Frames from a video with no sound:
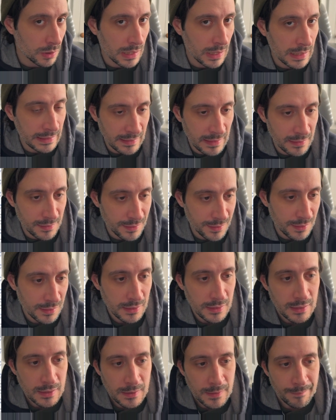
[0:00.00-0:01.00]
like this.
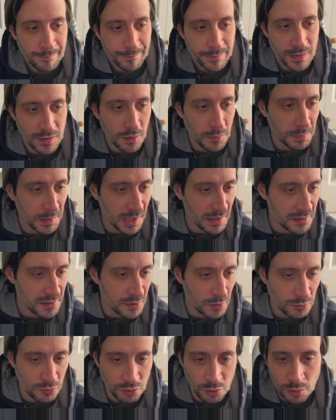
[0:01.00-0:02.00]
So
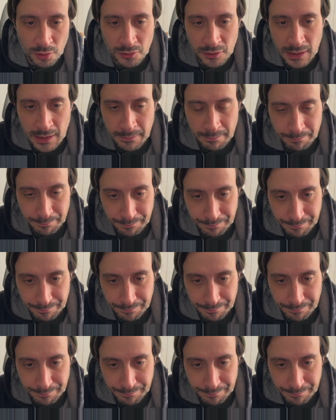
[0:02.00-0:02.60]
bloodstone jewelry